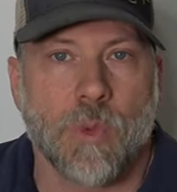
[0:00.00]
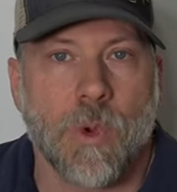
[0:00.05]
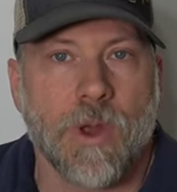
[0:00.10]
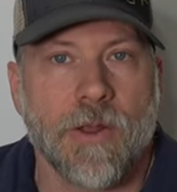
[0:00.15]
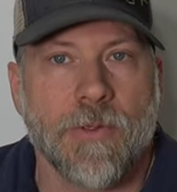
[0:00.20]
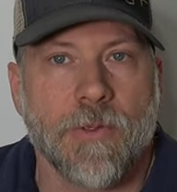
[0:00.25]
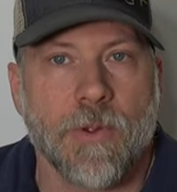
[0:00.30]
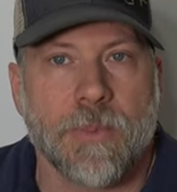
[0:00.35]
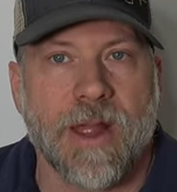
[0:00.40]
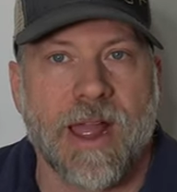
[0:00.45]
What
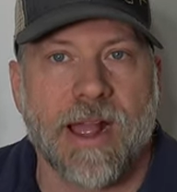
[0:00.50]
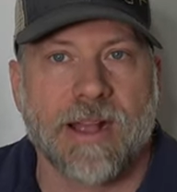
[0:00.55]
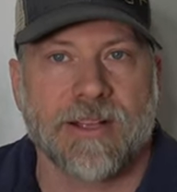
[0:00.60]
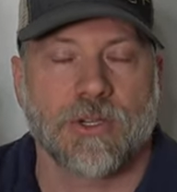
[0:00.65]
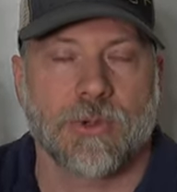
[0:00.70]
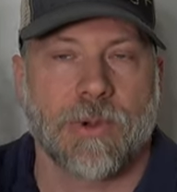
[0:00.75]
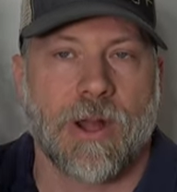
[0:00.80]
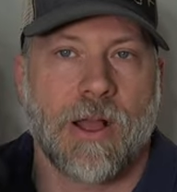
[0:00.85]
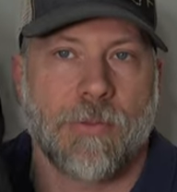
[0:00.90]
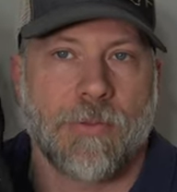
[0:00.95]
other
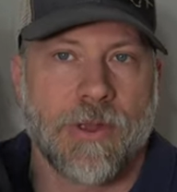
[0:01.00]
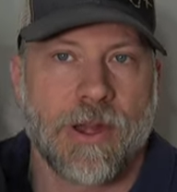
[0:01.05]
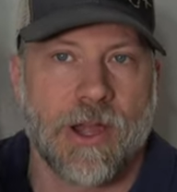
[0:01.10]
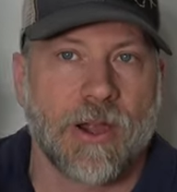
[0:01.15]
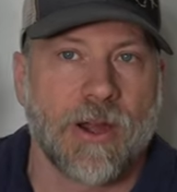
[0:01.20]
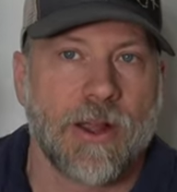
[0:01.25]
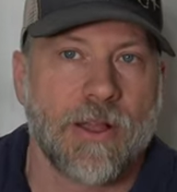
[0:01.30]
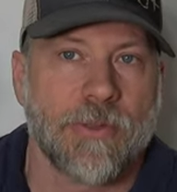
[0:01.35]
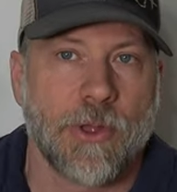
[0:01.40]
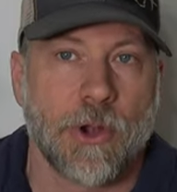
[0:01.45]
packs are out
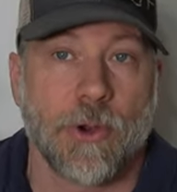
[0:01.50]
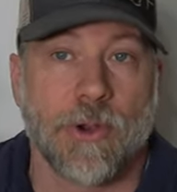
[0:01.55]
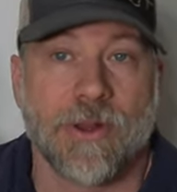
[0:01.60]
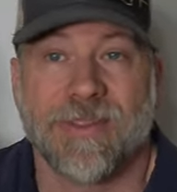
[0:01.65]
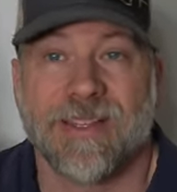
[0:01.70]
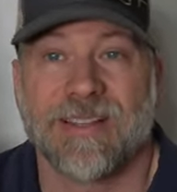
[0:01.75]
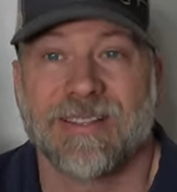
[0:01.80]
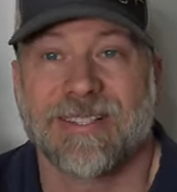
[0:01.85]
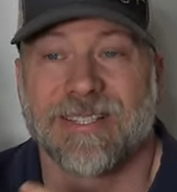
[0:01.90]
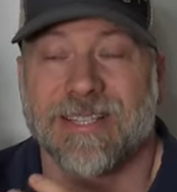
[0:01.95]
there that are
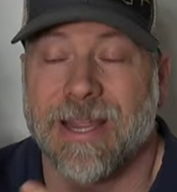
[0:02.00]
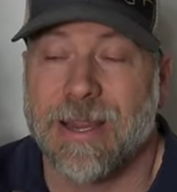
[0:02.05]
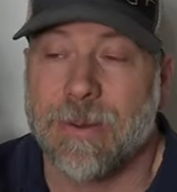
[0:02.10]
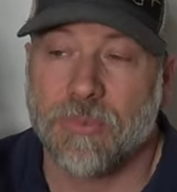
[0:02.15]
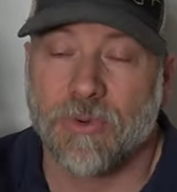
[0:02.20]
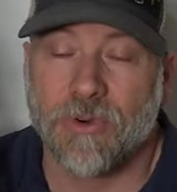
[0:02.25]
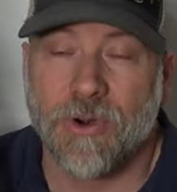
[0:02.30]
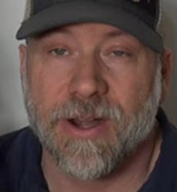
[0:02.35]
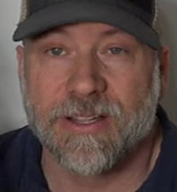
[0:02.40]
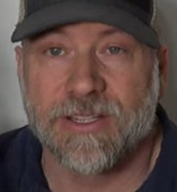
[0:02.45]
in this
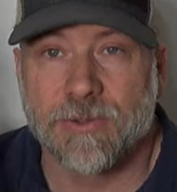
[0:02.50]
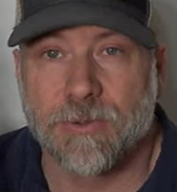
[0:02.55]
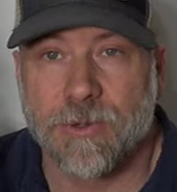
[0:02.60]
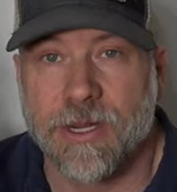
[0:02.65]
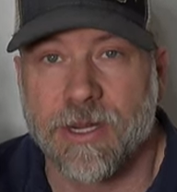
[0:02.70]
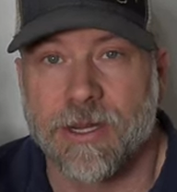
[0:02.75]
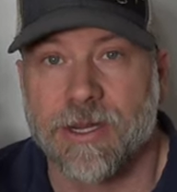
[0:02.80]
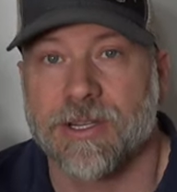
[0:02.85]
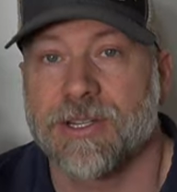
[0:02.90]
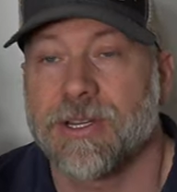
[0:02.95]
same price
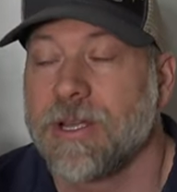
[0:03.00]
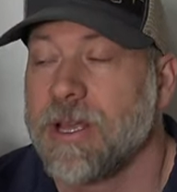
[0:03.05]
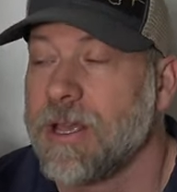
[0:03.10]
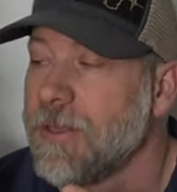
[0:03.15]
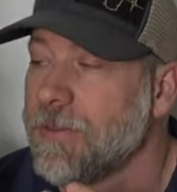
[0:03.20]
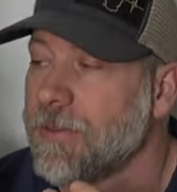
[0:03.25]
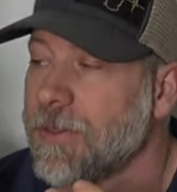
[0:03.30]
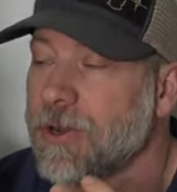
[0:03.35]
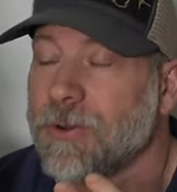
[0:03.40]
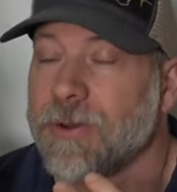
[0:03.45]
range,
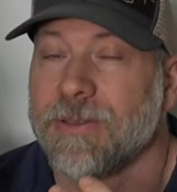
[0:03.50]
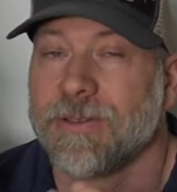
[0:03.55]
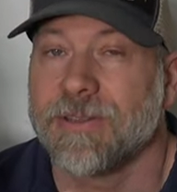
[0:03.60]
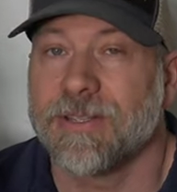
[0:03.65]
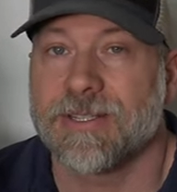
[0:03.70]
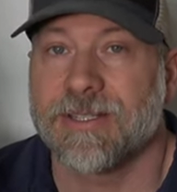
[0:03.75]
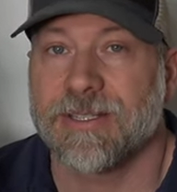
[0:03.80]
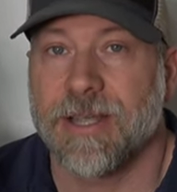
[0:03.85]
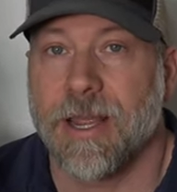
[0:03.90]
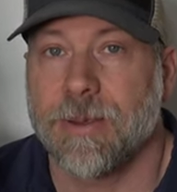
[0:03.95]
that are in
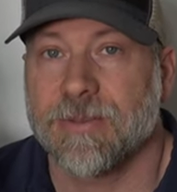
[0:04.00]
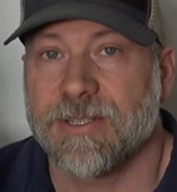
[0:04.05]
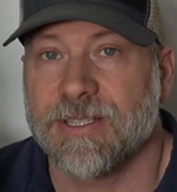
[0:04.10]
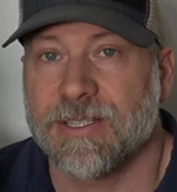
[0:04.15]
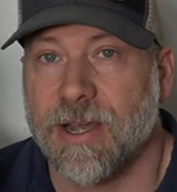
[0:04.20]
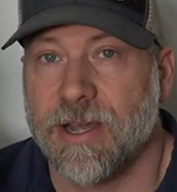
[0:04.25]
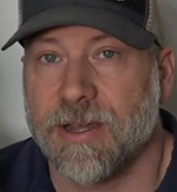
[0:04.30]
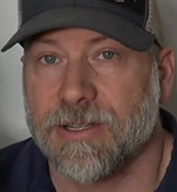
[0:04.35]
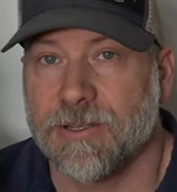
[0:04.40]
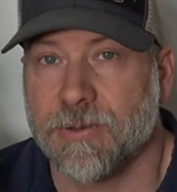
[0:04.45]
this same
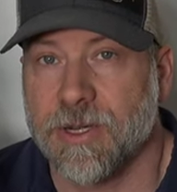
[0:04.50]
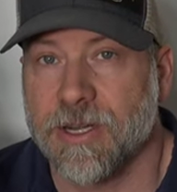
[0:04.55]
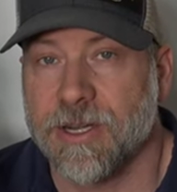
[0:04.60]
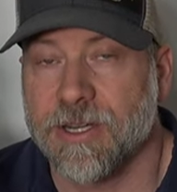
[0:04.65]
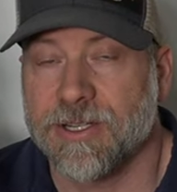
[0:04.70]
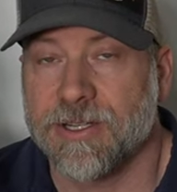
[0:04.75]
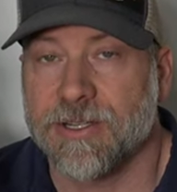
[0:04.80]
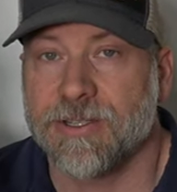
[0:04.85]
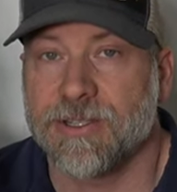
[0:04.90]
size range?